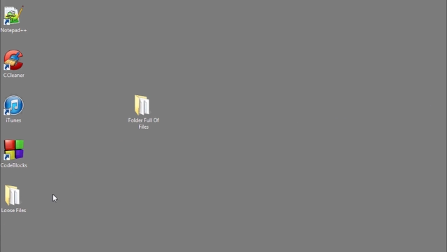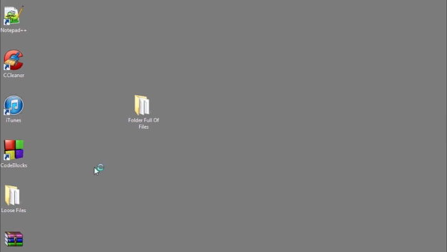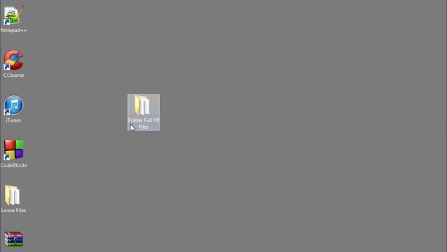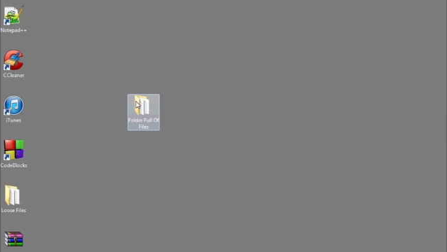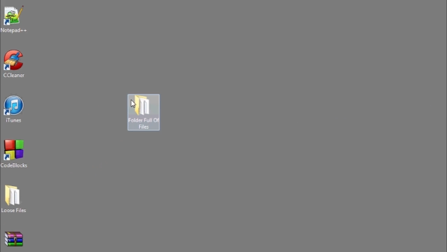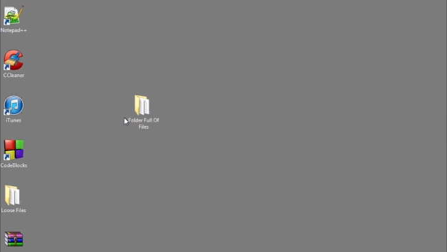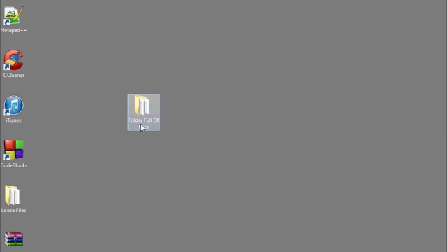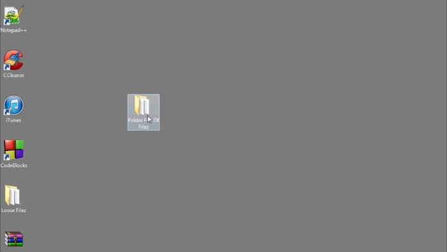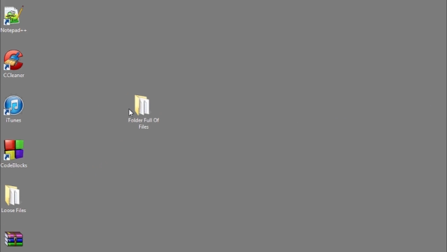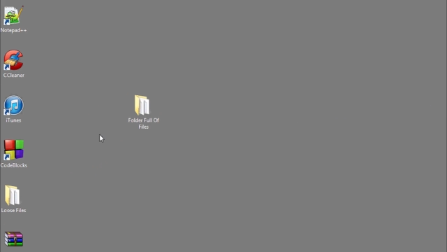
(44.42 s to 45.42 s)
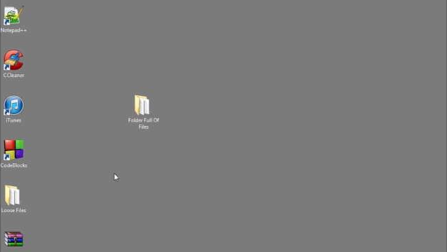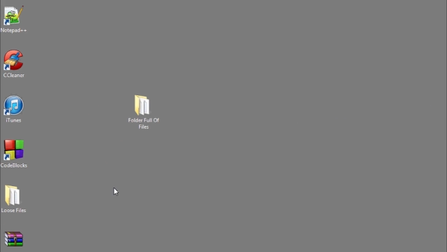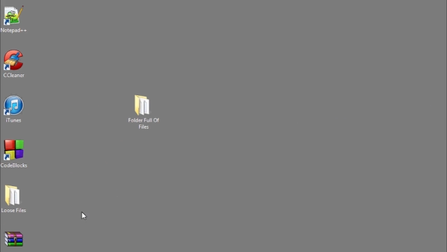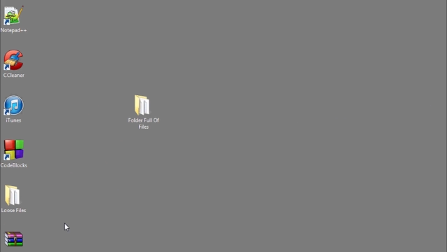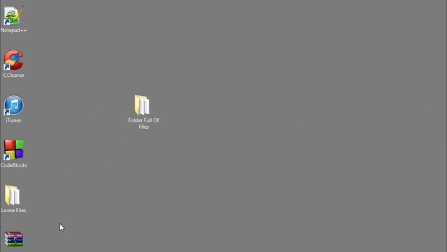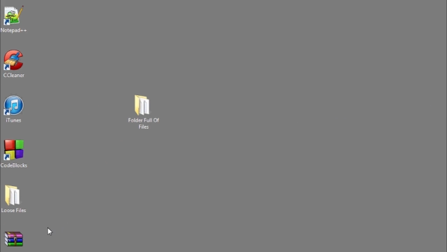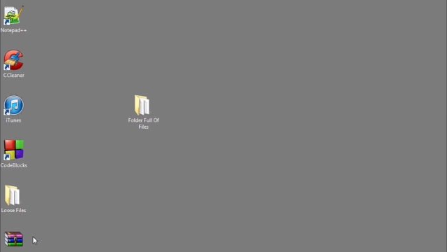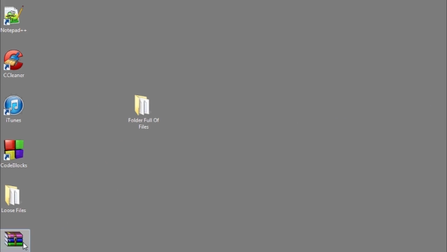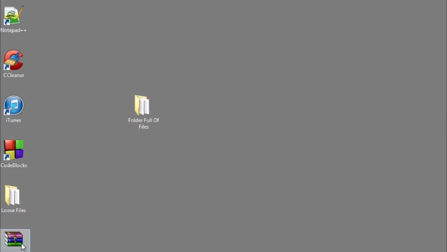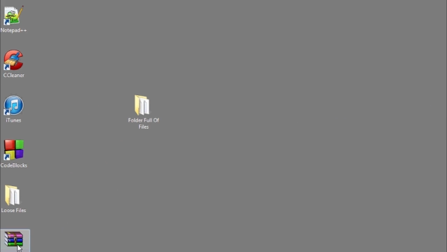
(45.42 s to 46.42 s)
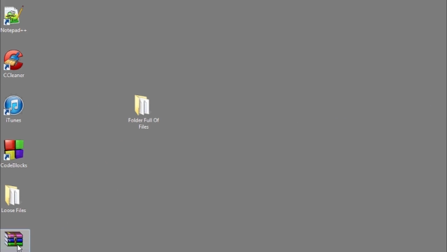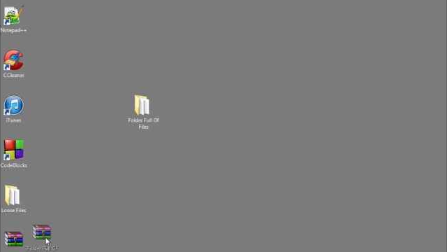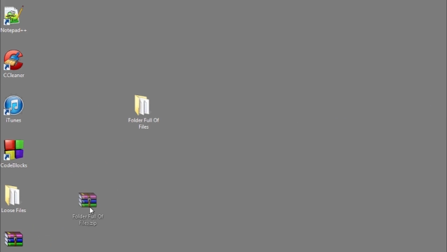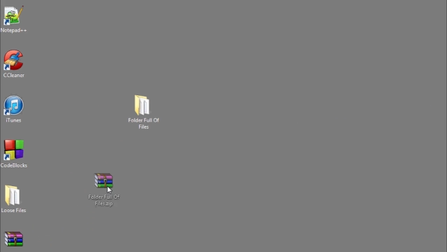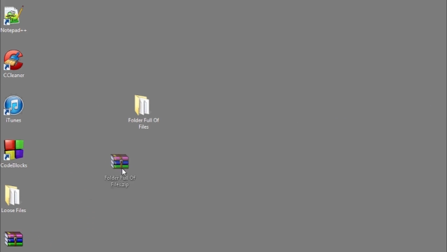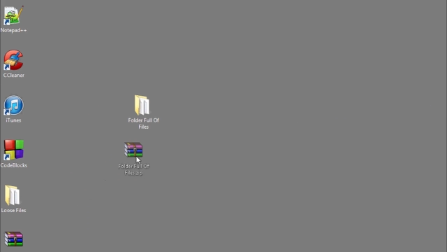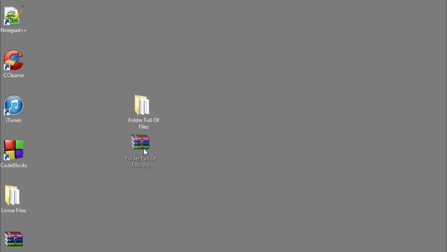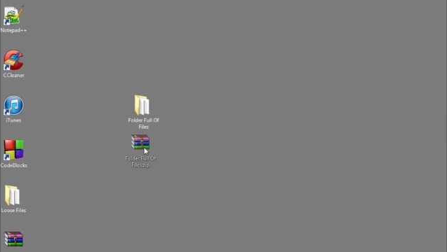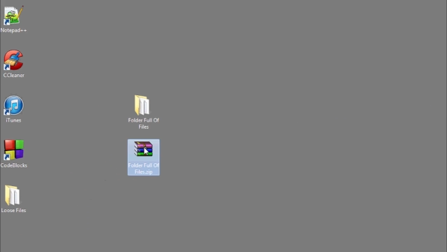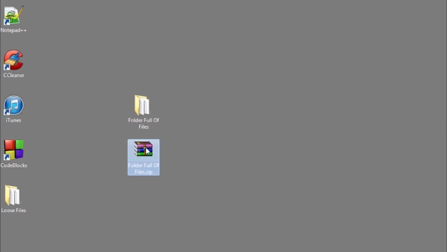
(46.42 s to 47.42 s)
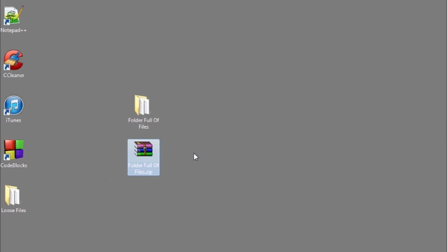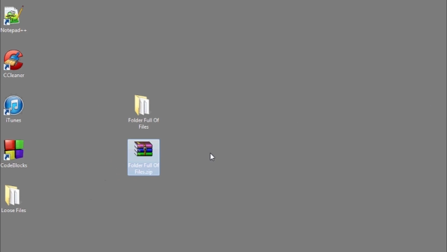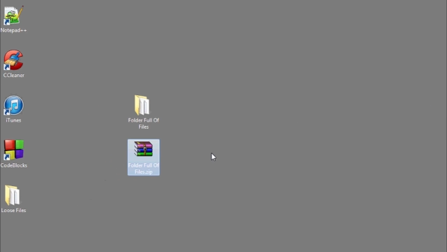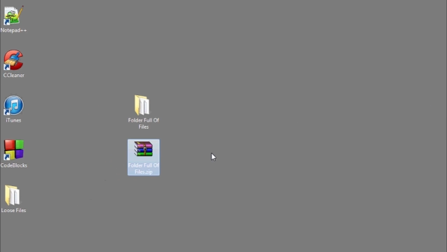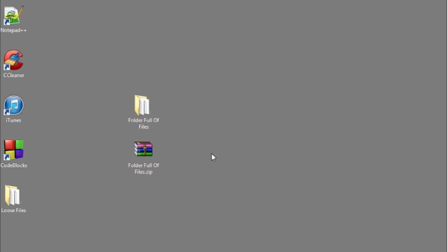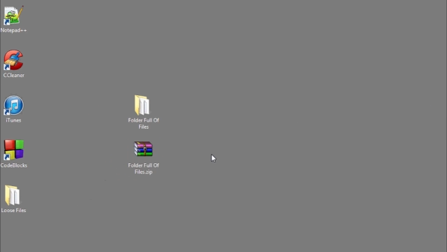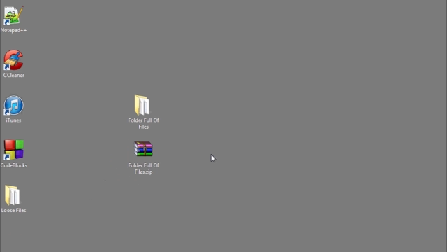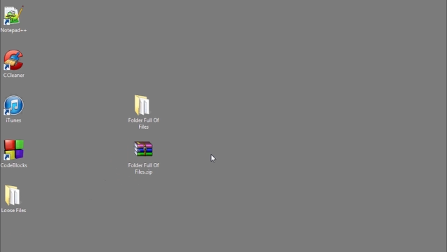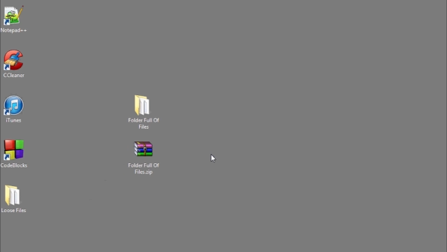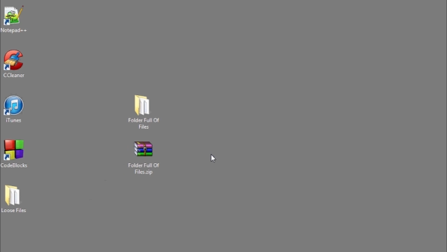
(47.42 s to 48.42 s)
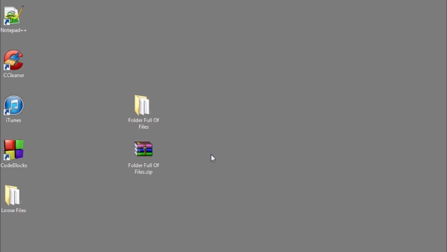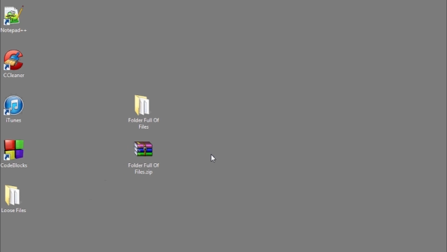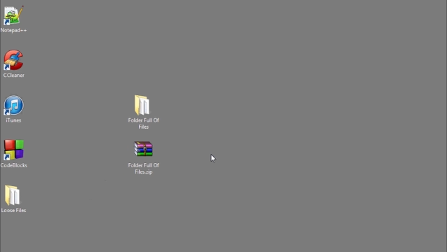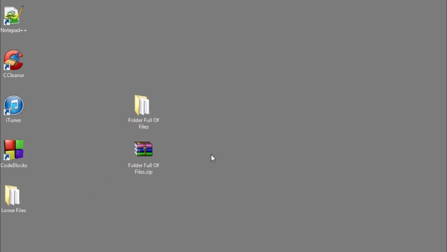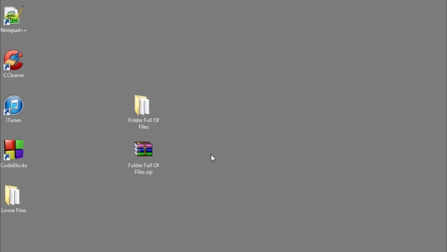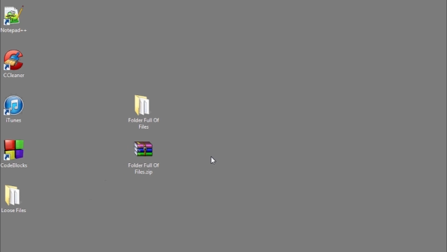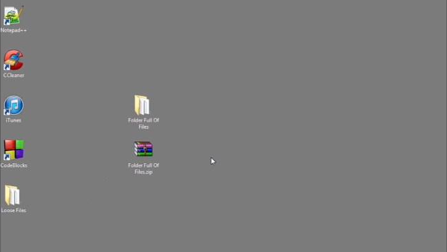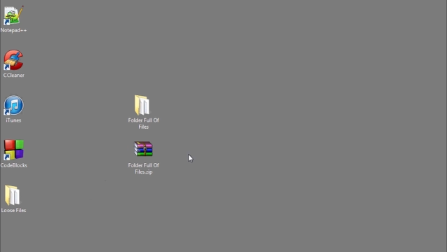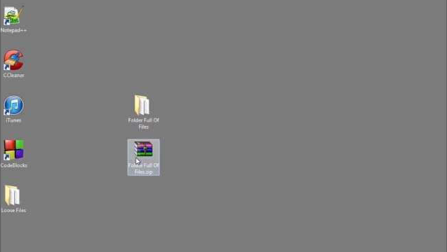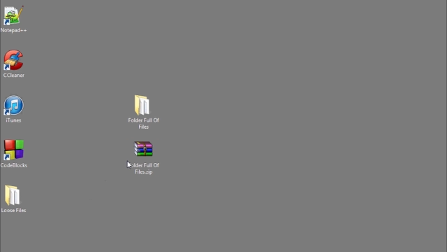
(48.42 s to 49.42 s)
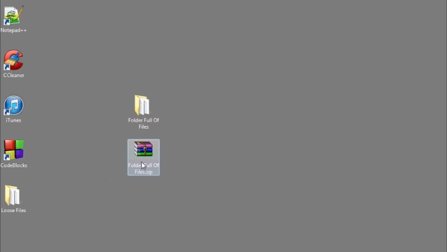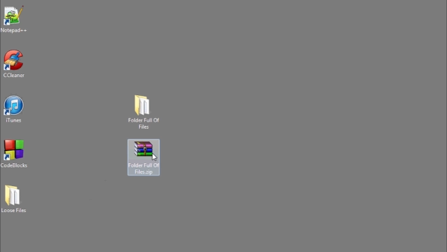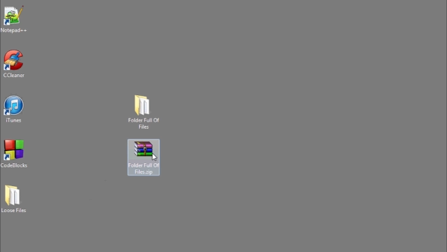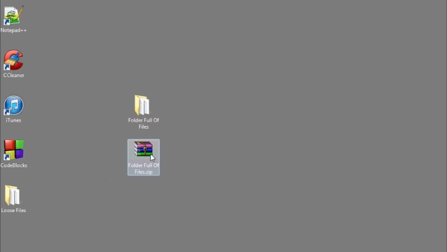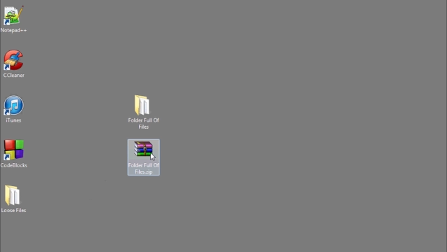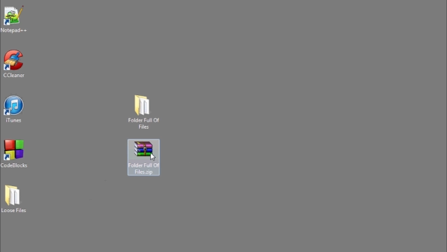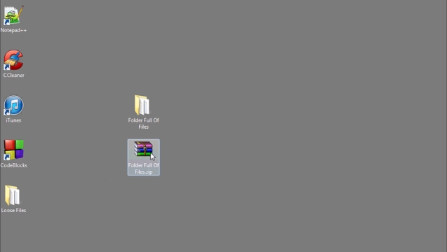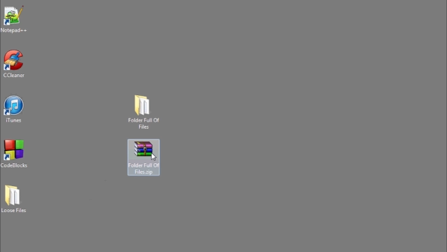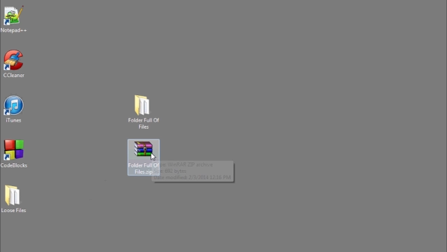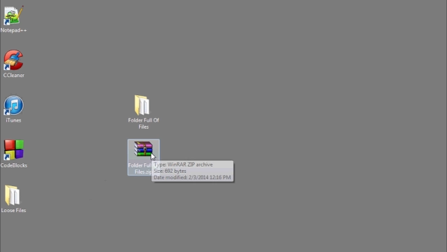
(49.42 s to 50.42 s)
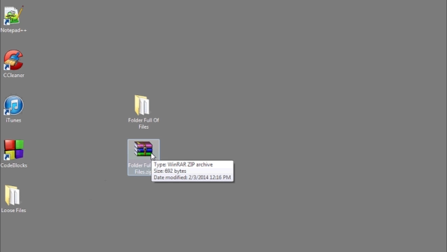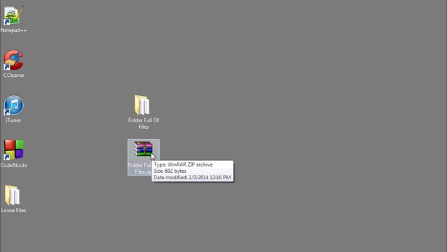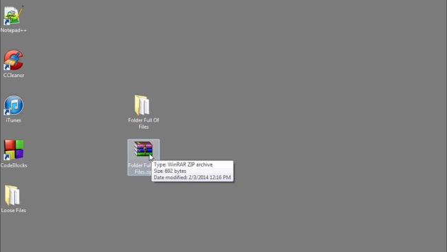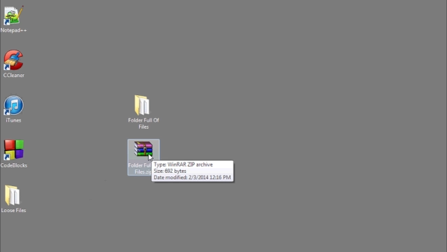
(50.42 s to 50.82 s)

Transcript: [unreadable: no face in view]